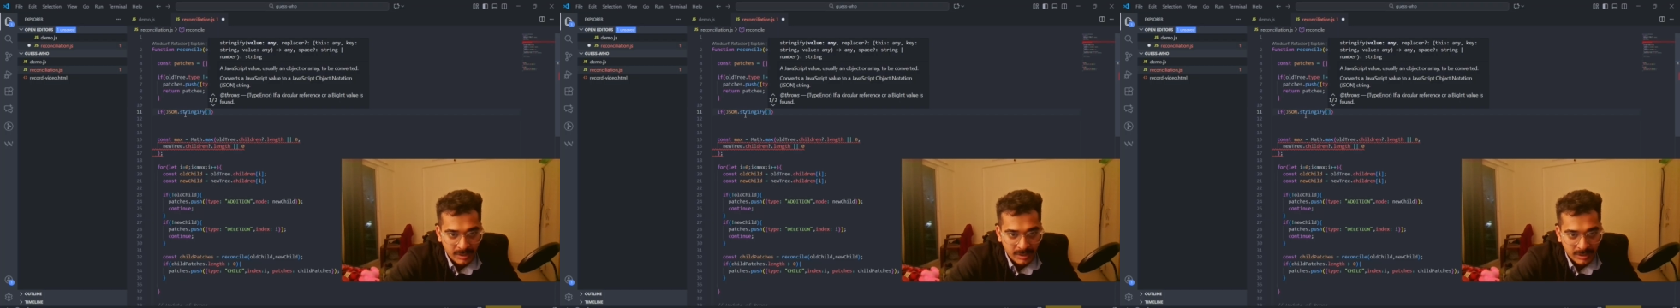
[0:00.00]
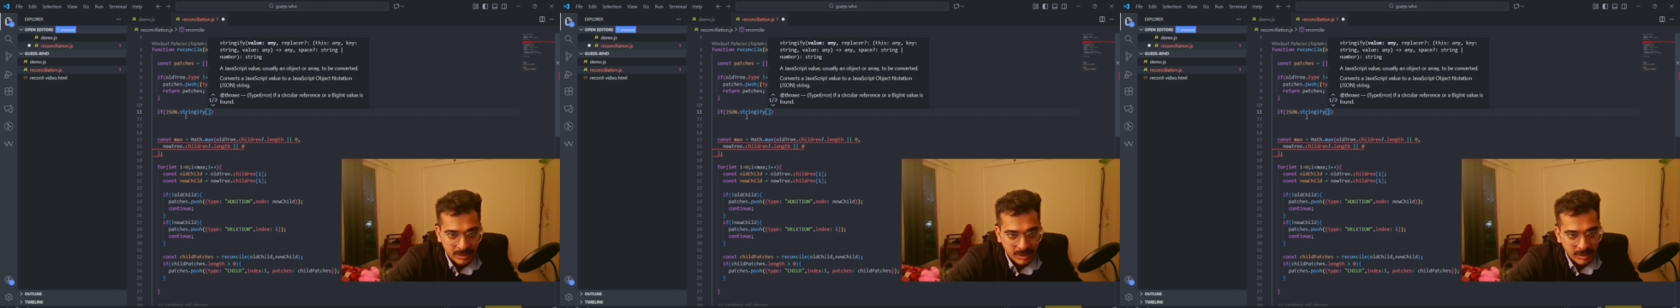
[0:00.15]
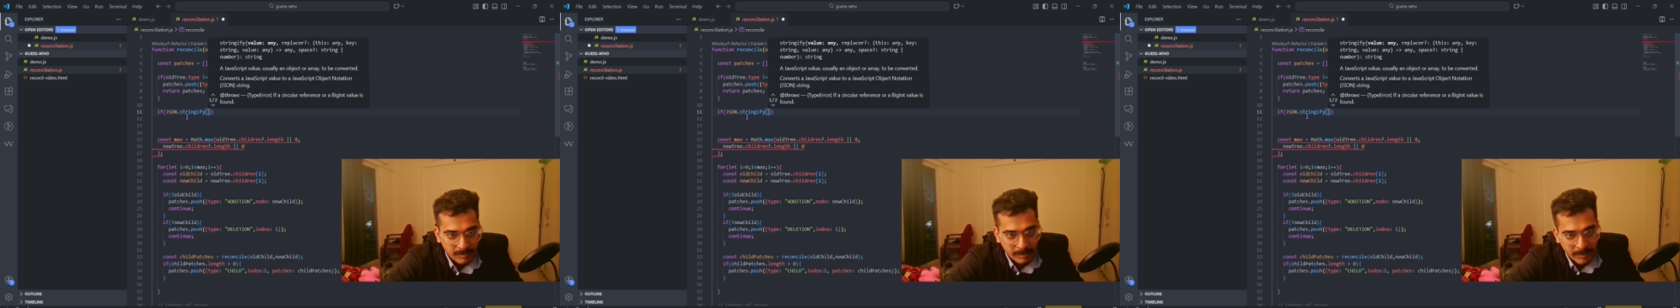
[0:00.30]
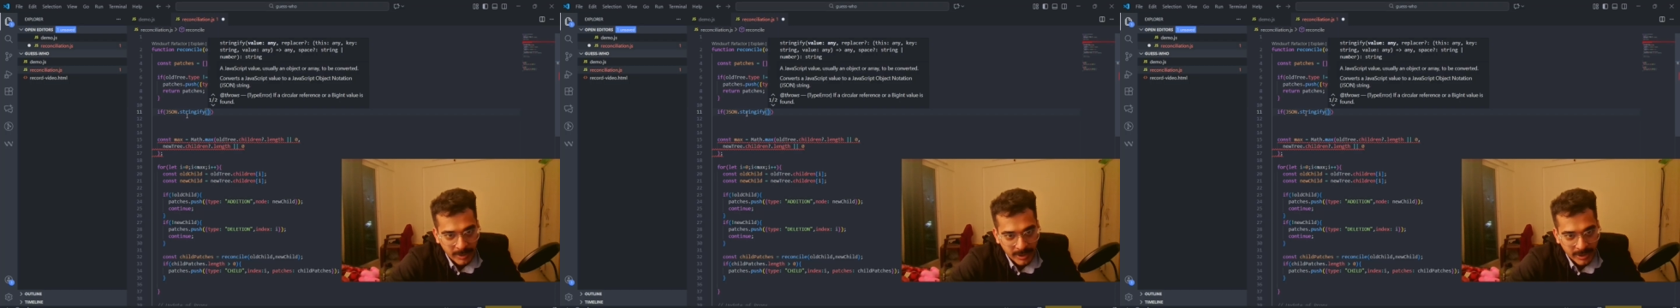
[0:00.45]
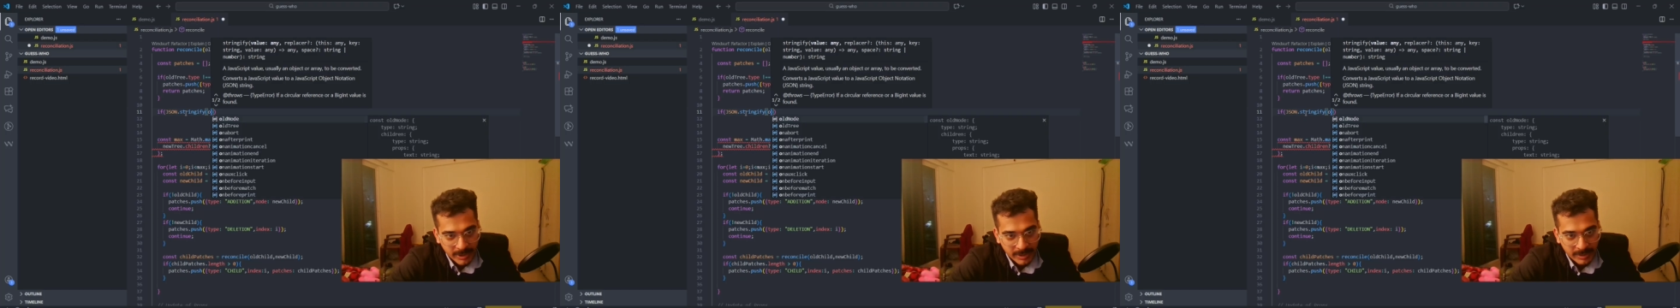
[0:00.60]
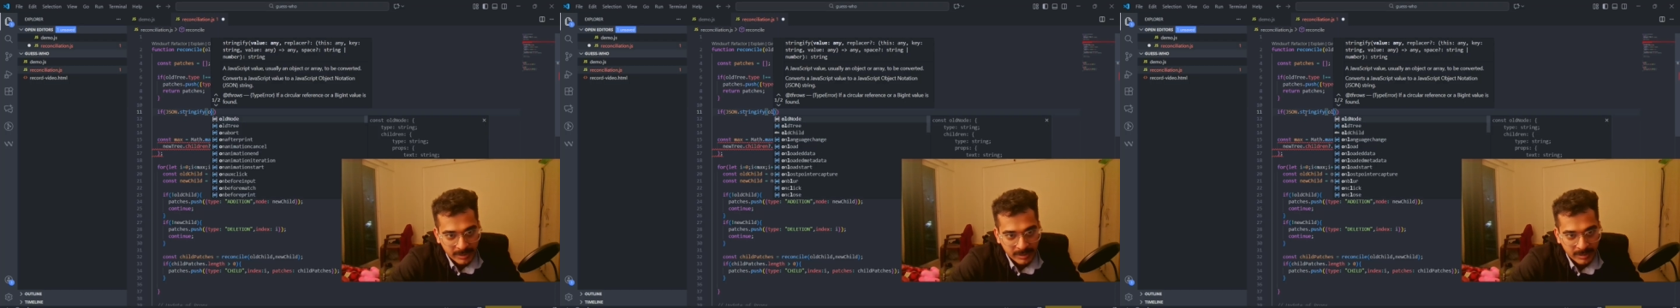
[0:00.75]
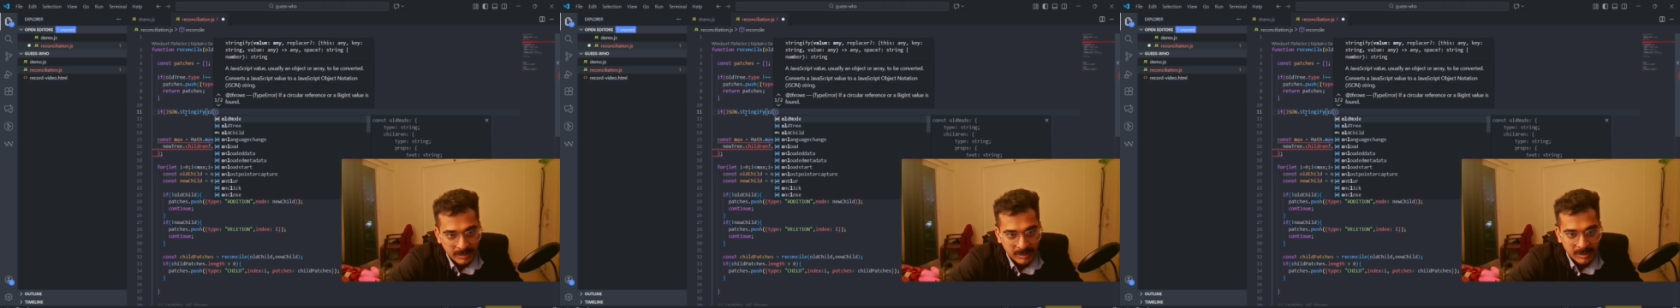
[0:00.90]
compare it.
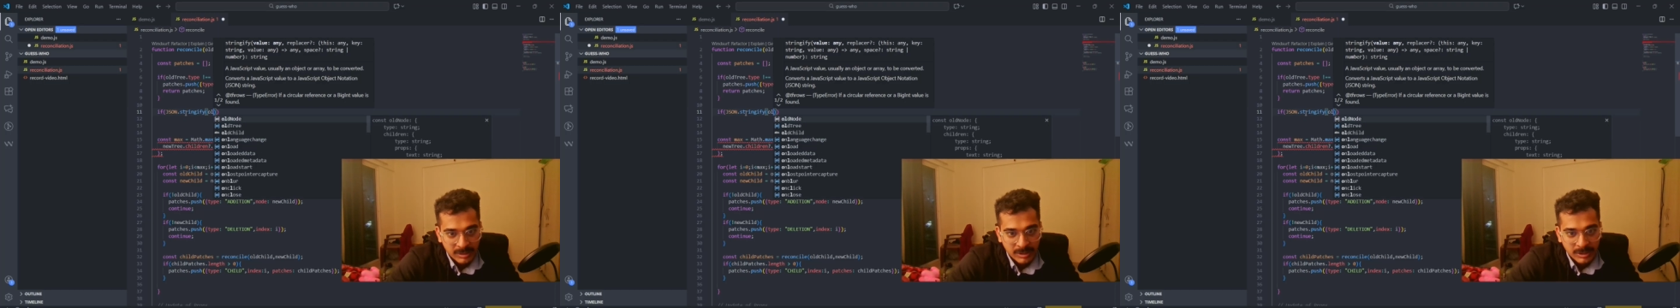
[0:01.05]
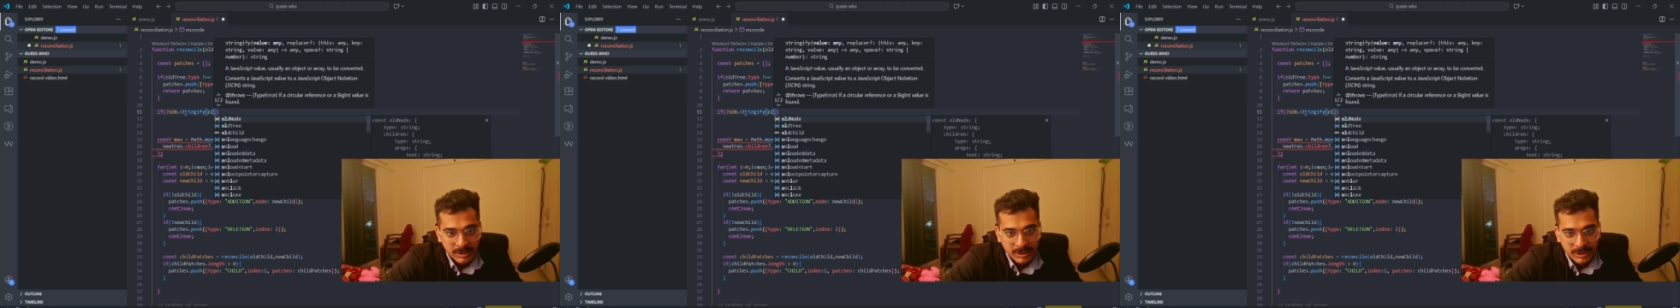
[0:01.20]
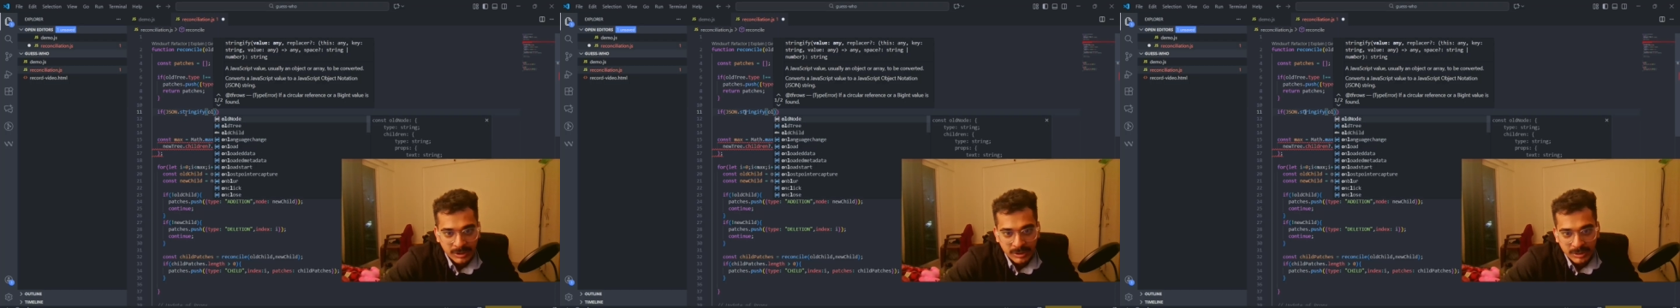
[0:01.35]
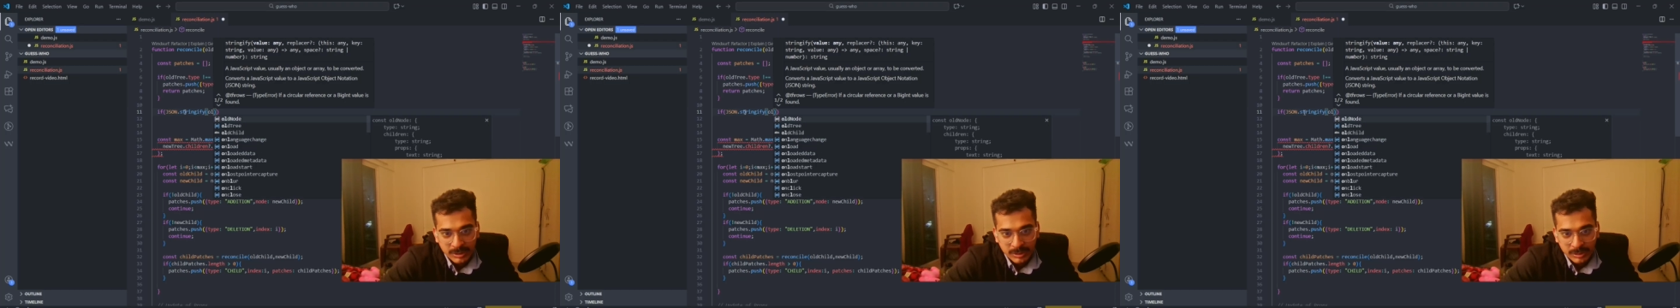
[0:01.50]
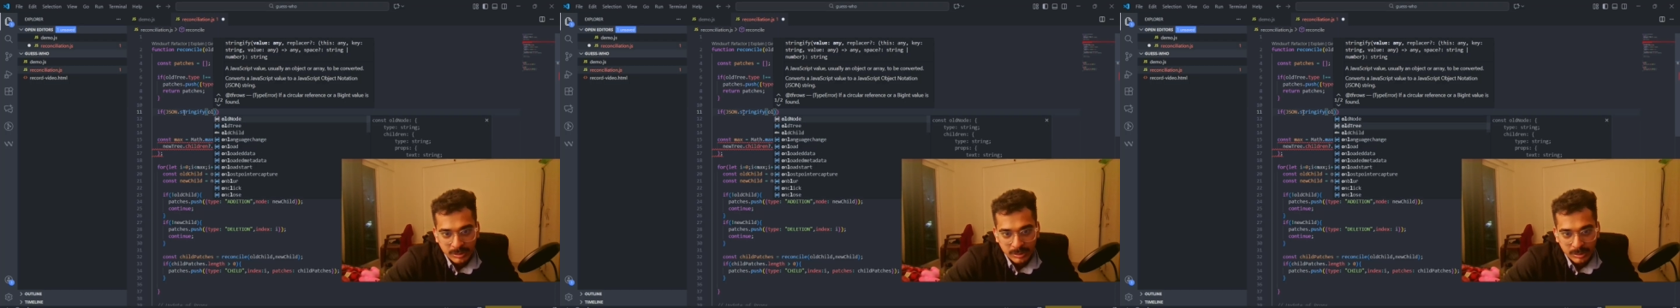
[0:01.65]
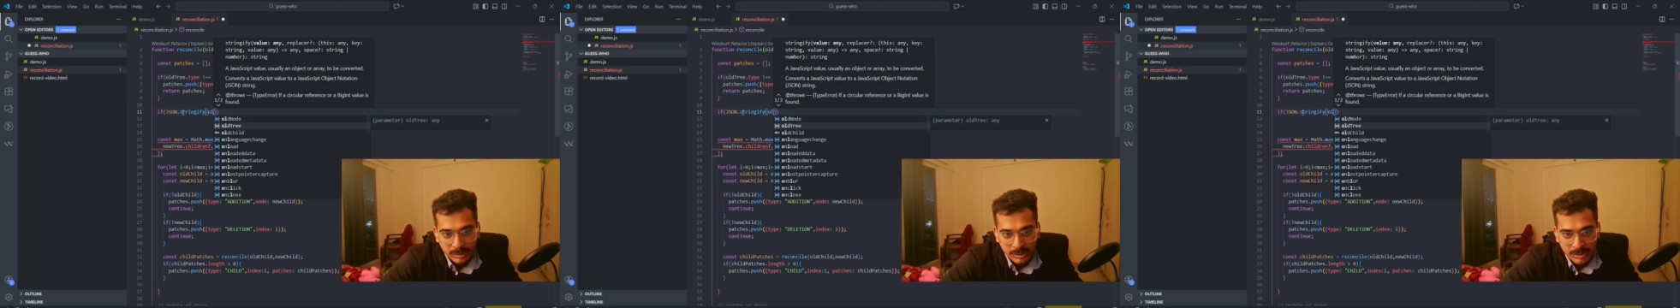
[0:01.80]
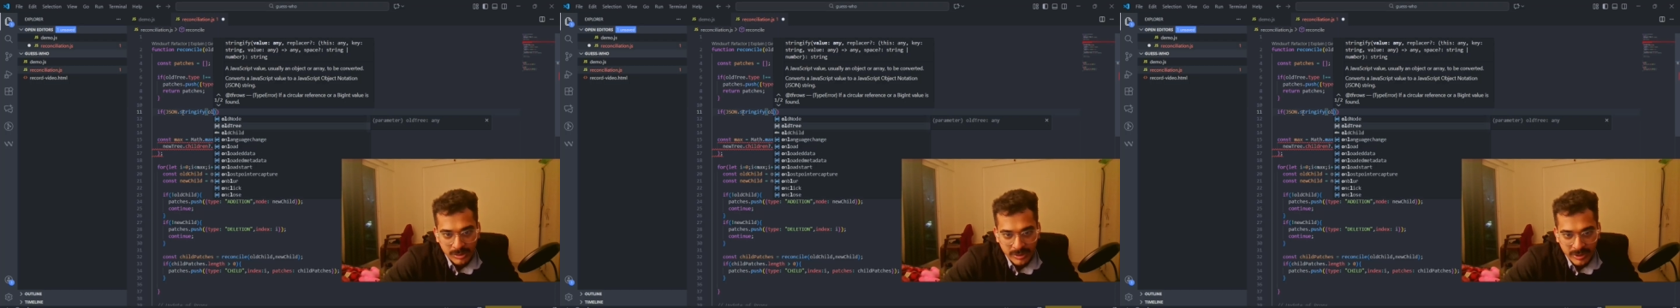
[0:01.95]

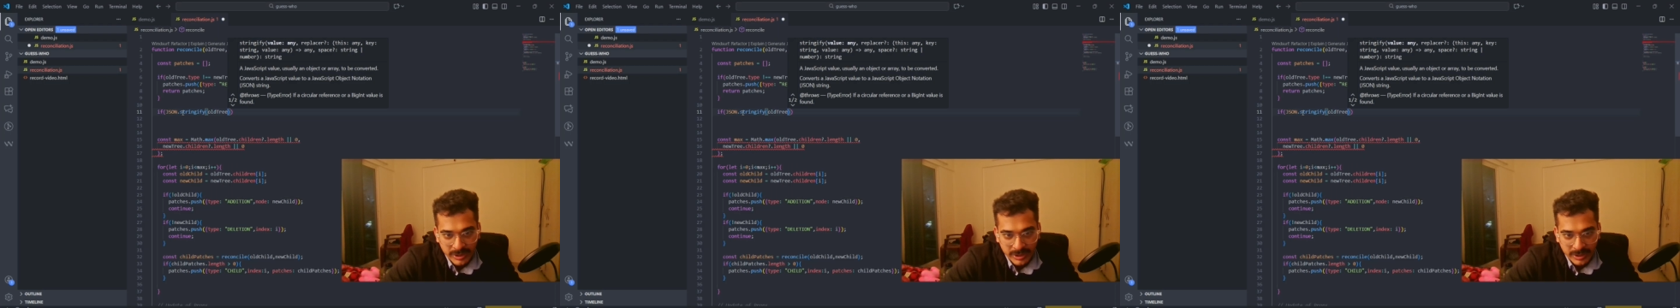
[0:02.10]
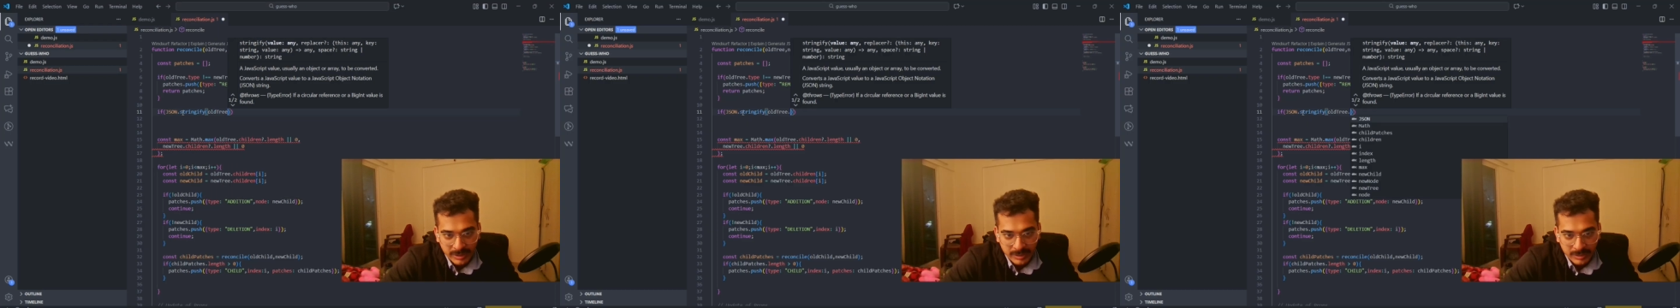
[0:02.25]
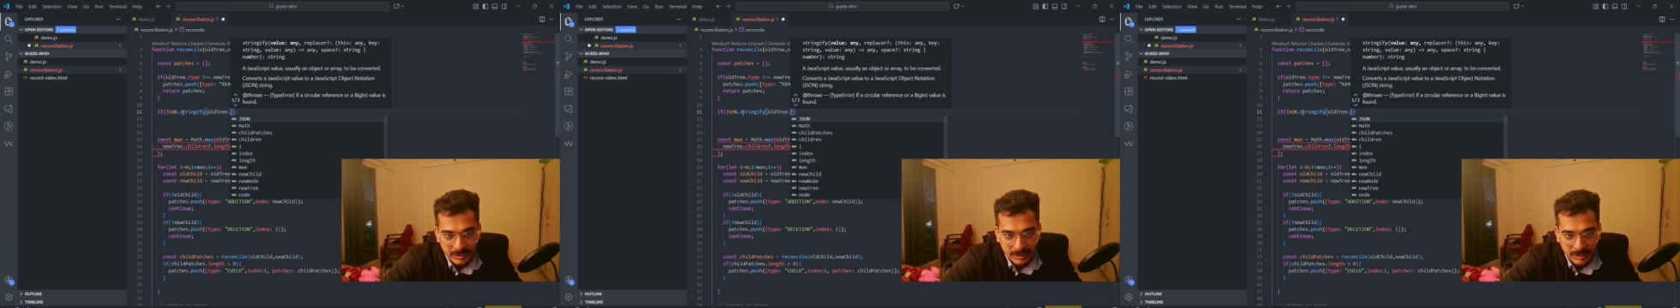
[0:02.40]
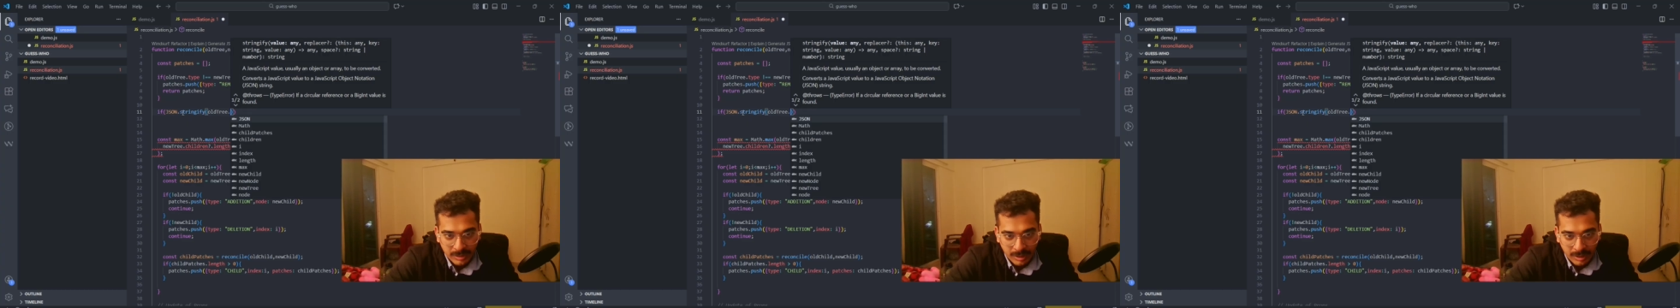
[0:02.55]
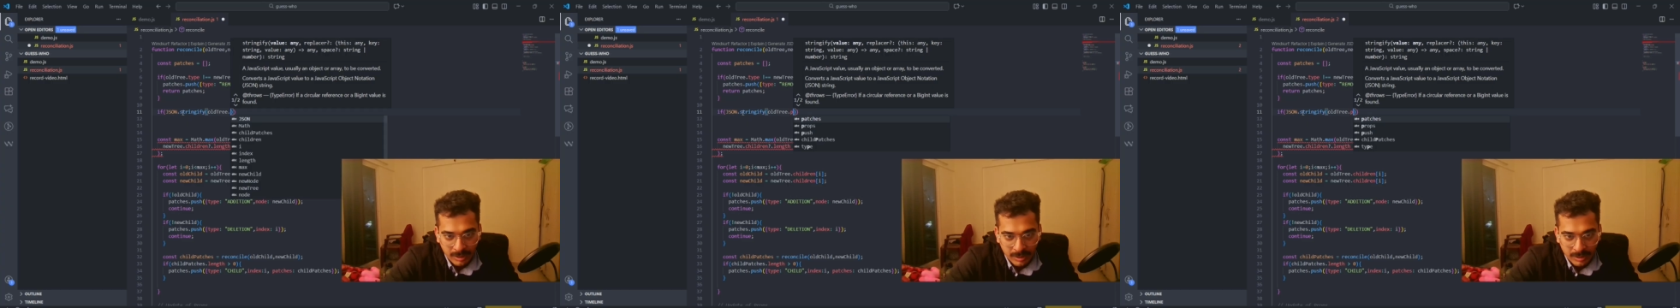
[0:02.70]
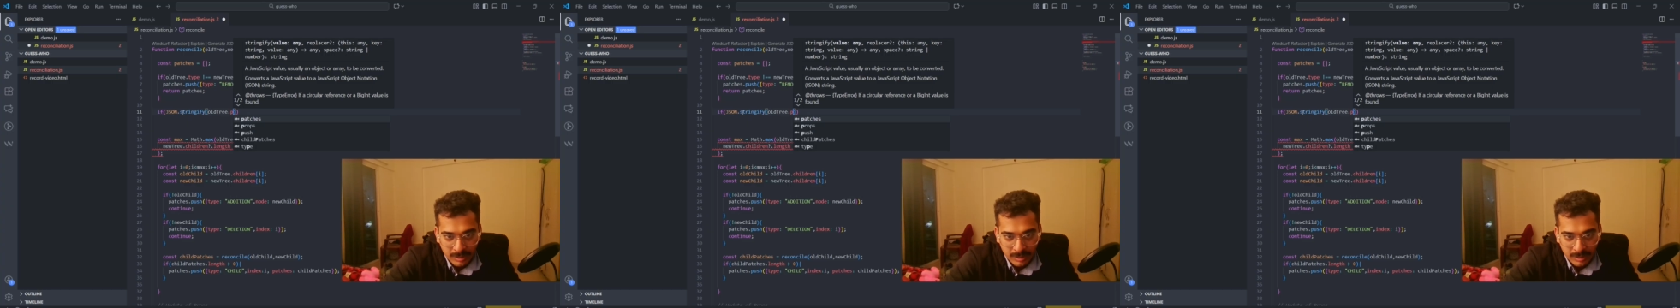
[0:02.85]
Old tree dot